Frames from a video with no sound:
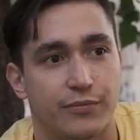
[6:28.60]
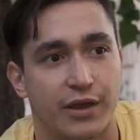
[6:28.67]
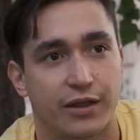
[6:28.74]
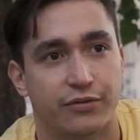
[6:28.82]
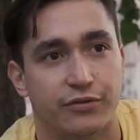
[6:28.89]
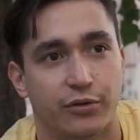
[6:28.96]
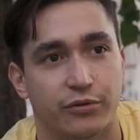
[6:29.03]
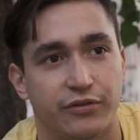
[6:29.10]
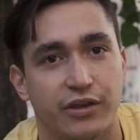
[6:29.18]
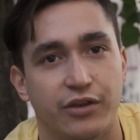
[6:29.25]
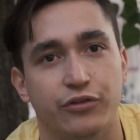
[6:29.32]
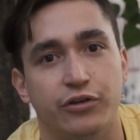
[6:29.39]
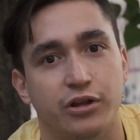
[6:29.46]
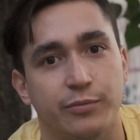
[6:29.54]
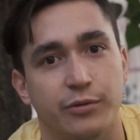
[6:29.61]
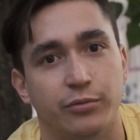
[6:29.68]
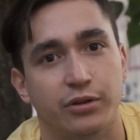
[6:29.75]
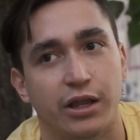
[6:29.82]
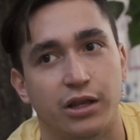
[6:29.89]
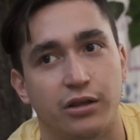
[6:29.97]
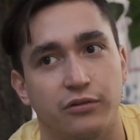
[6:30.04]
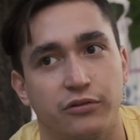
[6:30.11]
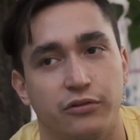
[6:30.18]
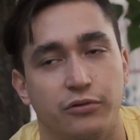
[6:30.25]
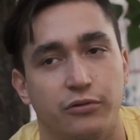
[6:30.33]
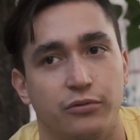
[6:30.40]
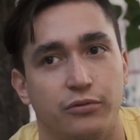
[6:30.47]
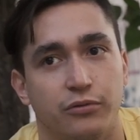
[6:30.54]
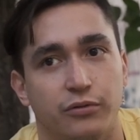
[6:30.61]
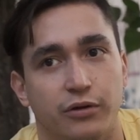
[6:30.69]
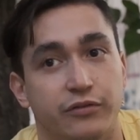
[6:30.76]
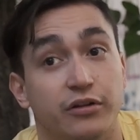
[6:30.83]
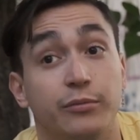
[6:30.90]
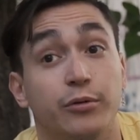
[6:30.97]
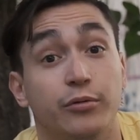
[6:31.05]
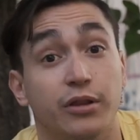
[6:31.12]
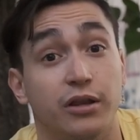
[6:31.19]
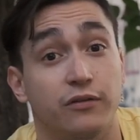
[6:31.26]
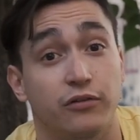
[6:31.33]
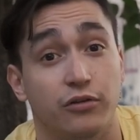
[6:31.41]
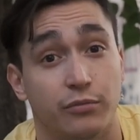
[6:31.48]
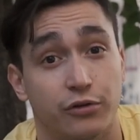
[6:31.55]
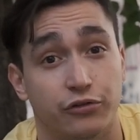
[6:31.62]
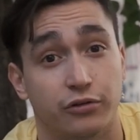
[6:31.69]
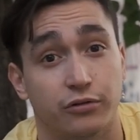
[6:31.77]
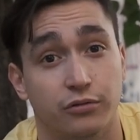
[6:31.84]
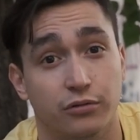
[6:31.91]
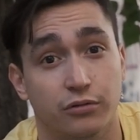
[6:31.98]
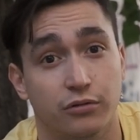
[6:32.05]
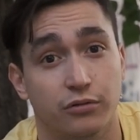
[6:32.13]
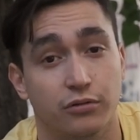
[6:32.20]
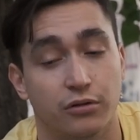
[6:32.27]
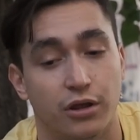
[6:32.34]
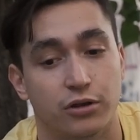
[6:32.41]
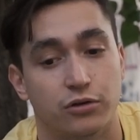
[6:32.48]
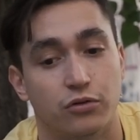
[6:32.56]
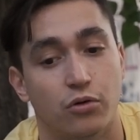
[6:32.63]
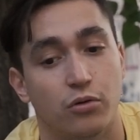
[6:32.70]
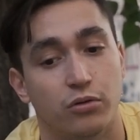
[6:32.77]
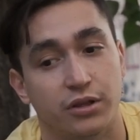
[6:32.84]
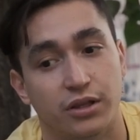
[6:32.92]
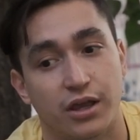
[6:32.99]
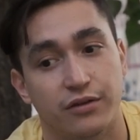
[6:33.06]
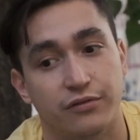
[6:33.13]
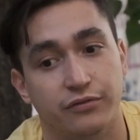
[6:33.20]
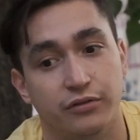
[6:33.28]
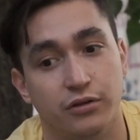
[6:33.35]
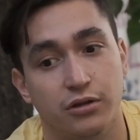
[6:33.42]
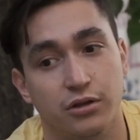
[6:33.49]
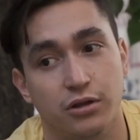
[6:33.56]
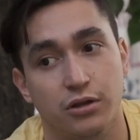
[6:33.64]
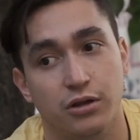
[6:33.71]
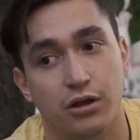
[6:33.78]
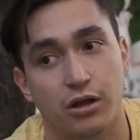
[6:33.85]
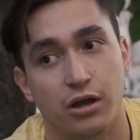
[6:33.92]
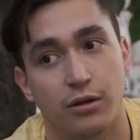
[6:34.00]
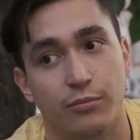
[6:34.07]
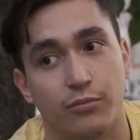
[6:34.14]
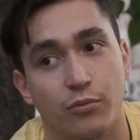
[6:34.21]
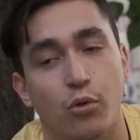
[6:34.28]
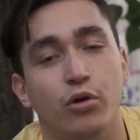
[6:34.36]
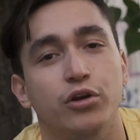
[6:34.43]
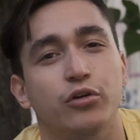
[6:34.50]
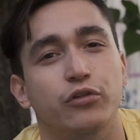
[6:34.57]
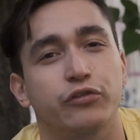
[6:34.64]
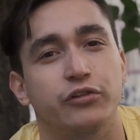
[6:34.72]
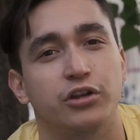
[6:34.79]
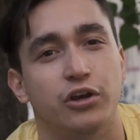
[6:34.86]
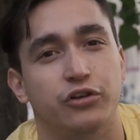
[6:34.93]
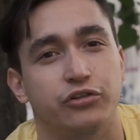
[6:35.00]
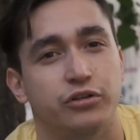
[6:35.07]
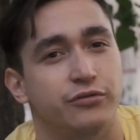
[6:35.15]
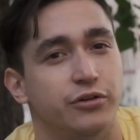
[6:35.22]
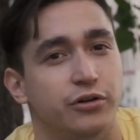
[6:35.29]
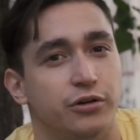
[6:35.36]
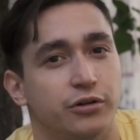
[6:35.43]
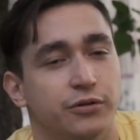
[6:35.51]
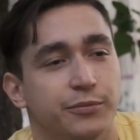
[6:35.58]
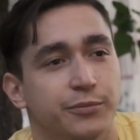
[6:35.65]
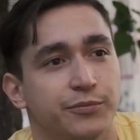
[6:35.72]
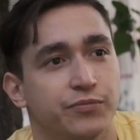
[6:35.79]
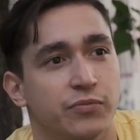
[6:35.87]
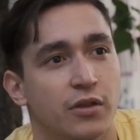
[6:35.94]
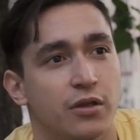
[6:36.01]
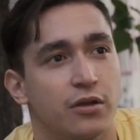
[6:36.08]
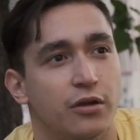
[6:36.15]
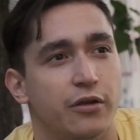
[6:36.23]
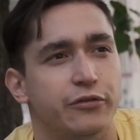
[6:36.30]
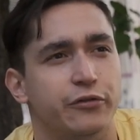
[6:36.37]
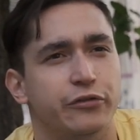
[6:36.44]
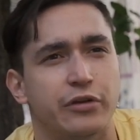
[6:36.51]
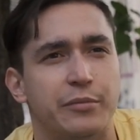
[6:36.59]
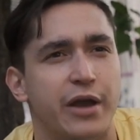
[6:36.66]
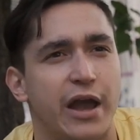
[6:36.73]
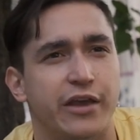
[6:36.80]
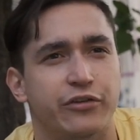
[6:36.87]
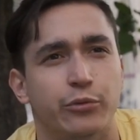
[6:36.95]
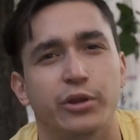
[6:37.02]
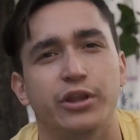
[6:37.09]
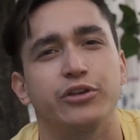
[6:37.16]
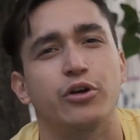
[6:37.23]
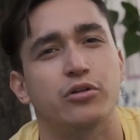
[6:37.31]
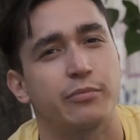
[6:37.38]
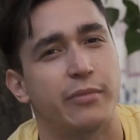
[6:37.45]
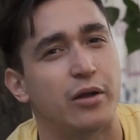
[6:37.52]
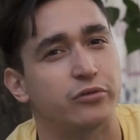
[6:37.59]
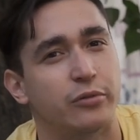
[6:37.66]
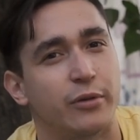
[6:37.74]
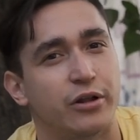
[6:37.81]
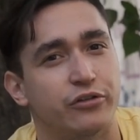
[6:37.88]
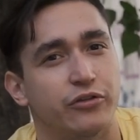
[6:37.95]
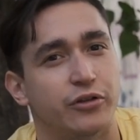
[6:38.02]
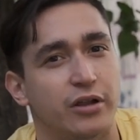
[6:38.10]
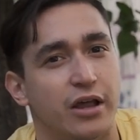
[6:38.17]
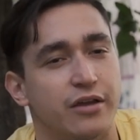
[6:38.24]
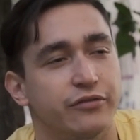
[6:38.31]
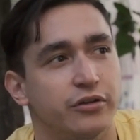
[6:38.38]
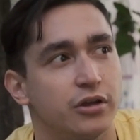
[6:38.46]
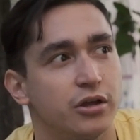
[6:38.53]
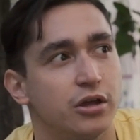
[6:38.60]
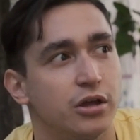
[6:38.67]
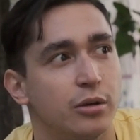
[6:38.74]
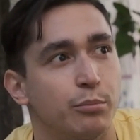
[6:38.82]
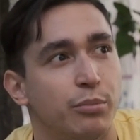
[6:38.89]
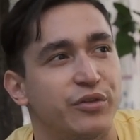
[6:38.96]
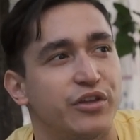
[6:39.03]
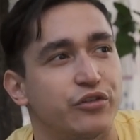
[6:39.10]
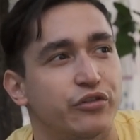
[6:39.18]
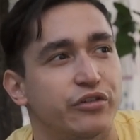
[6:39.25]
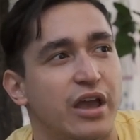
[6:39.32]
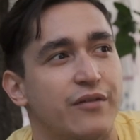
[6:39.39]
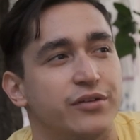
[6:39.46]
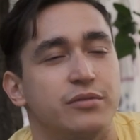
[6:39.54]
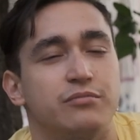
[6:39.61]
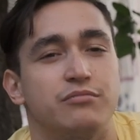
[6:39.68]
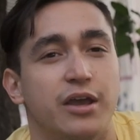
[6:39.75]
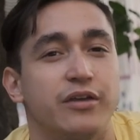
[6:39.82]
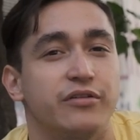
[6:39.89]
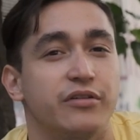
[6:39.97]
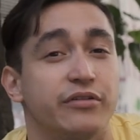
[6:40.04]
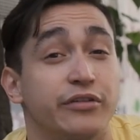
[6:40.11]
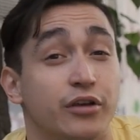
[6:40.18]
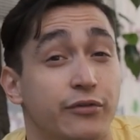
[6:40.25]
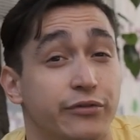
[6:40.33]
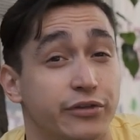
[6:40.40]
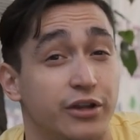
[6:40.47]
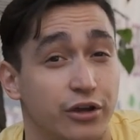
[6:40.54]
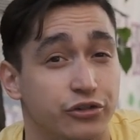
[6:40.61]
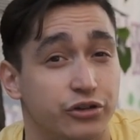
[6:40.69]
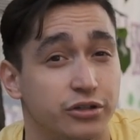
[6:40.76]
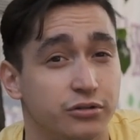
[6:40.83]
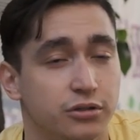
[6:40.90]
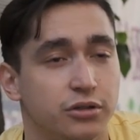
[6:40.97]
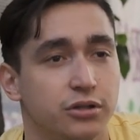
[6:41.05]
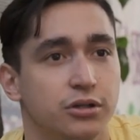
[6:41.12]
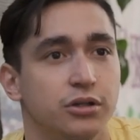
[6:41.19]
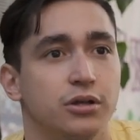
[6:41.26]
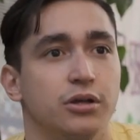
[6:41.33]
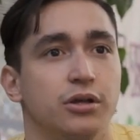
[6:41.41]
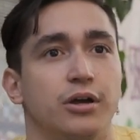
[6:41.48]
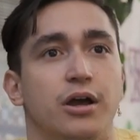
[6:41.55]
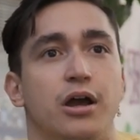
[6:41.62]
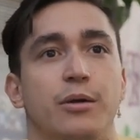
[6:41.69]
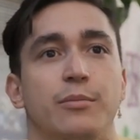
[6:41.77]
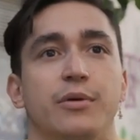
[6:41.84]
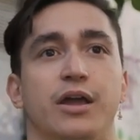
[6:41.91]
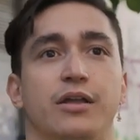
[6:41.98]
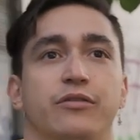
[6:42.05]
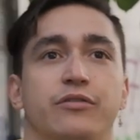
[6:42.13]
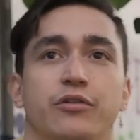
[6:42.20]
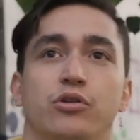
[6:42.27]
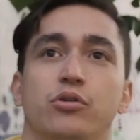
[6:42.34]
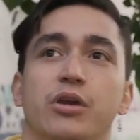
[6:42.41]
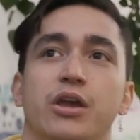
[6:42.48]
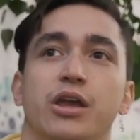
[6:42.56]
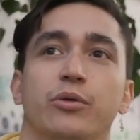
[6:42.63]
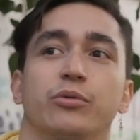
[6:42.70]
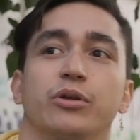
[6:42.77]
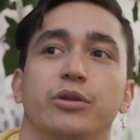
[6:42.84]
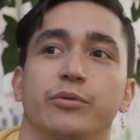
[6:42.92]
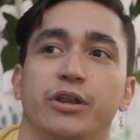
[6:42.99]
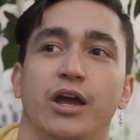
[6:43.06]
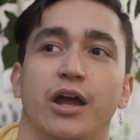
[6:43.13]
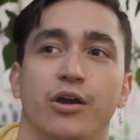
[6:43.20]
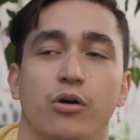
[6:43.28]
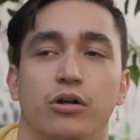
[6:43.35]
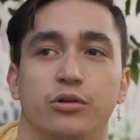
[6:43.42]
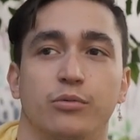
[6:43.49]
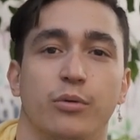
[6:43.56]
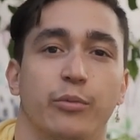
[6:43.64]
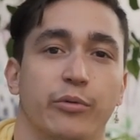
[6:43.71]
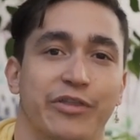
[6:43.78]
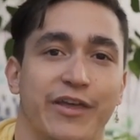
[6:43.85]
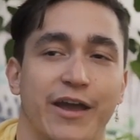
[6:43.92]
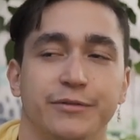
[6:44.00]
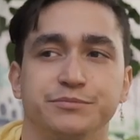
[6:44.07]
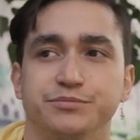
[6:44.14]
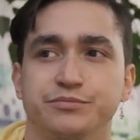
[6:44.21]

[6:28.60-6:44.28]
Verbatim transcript: And so it's either going to be related to, it's going to be related to your mission and your goal in life, um, or your seduction of her. Because there's some guys who really don't amount to much in their life, but they just have an amazing skill of seduction. Um, and so you can get really, really high quality women with that.